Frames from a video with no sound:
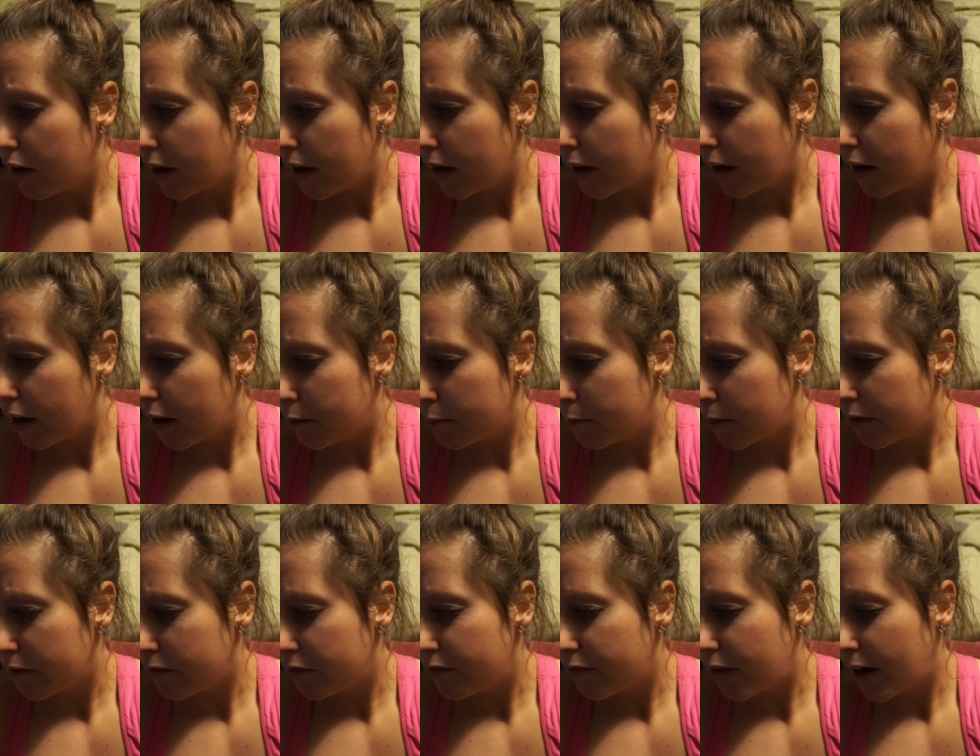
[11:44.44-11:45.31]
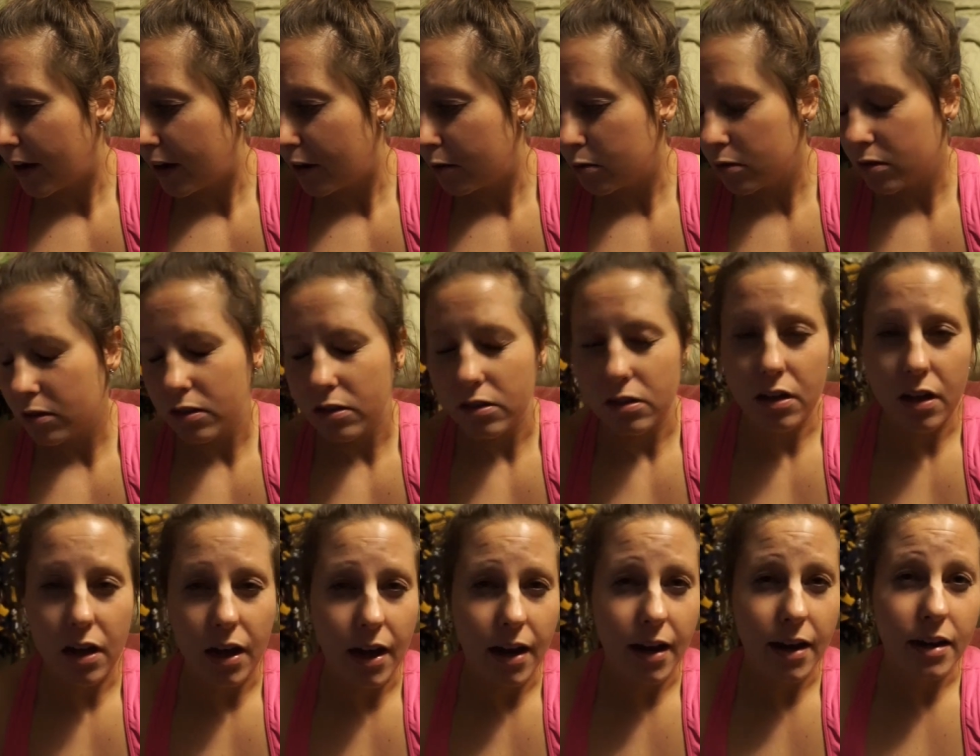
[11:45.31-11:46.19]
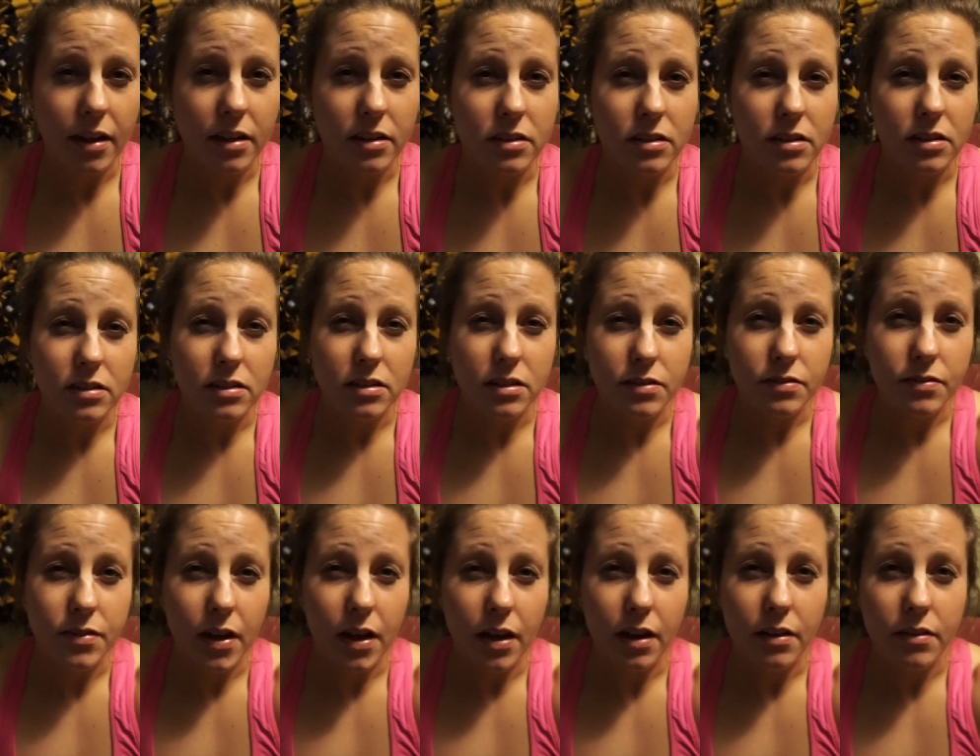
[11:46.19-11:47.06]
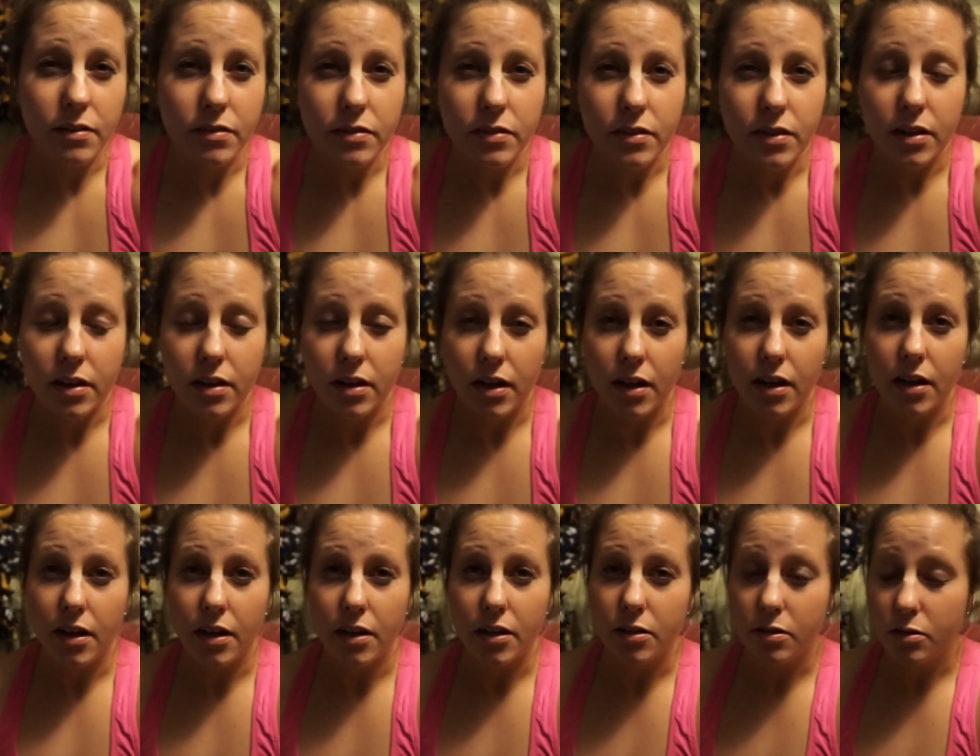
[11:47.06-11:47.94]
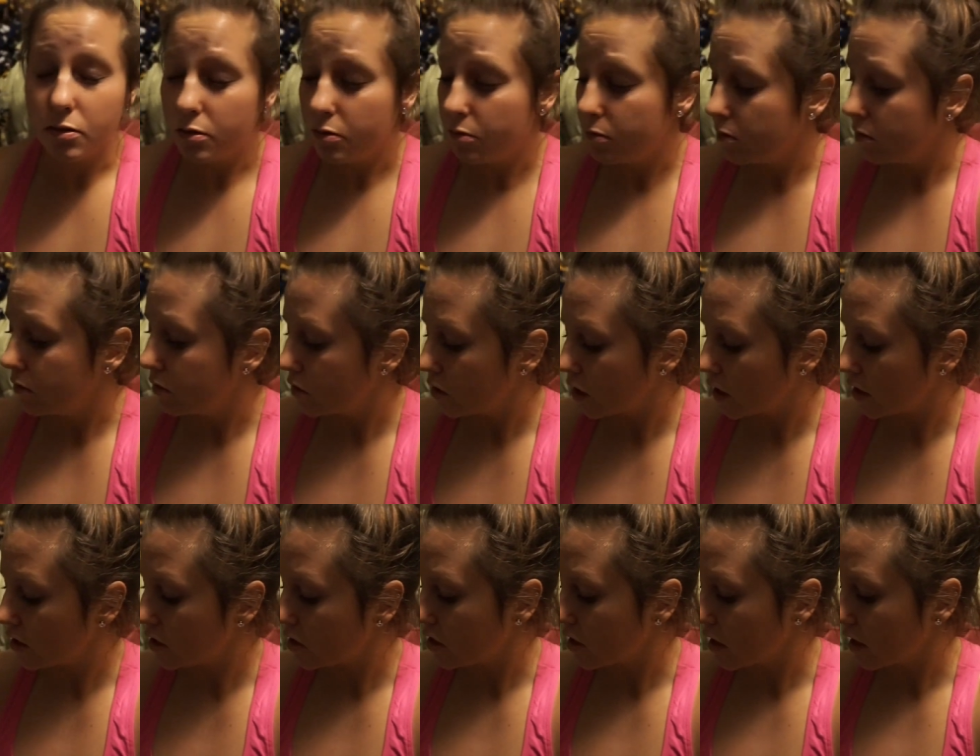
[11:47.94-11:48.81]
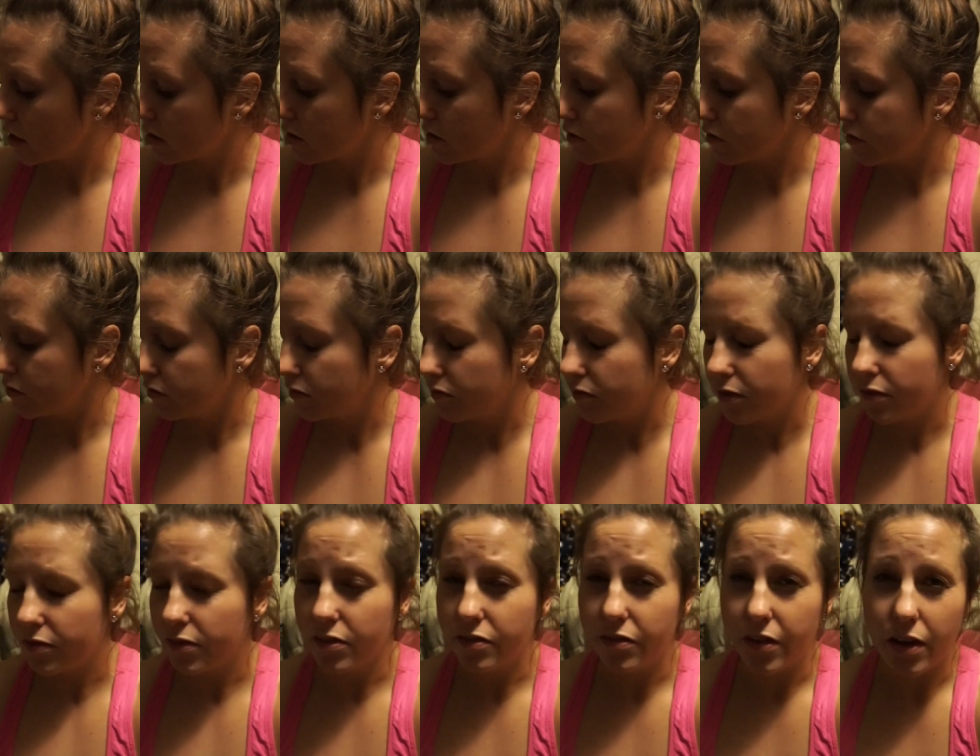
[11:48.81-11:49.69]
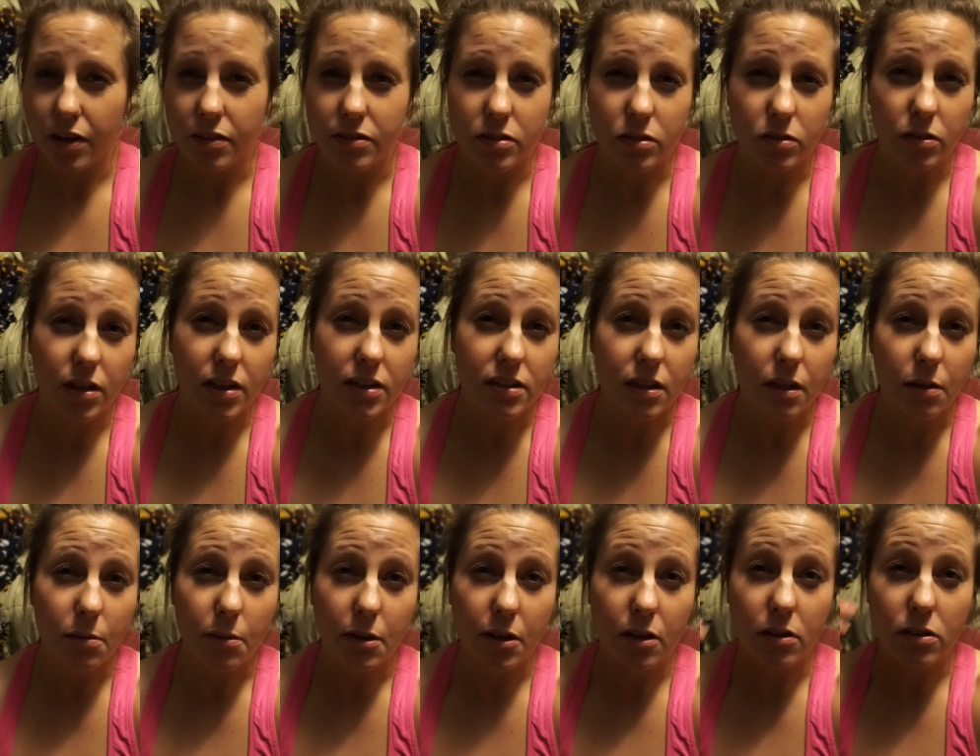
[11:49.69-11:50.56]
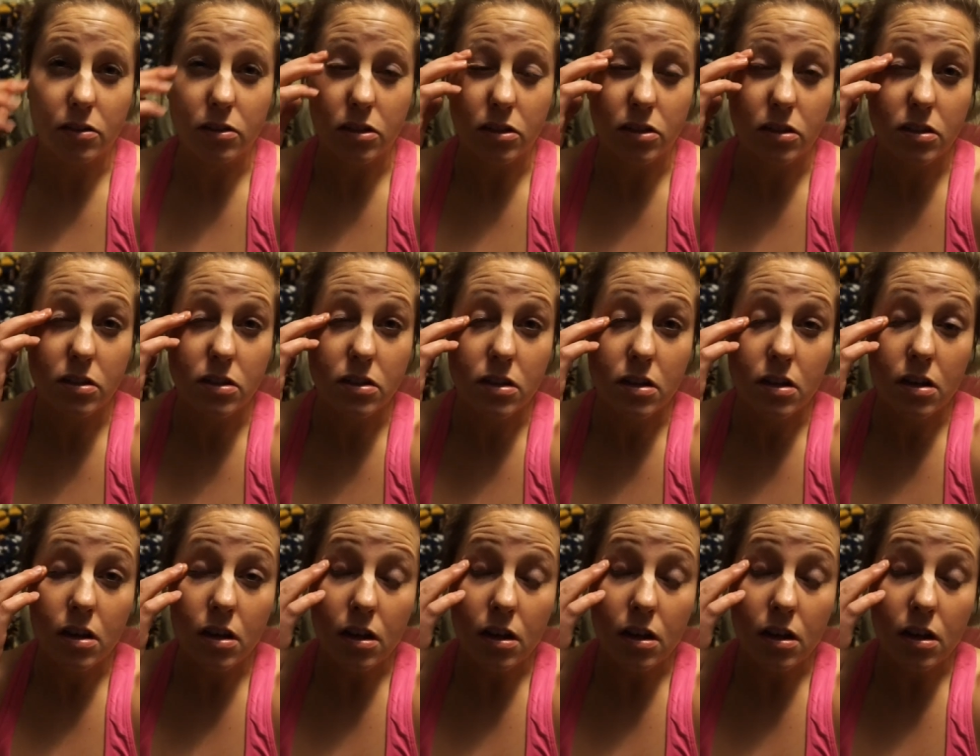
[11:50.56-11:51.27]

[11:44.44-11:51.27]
And my fat was a little high at sixty-five, and I changed that to fifty-five, so next time I'll just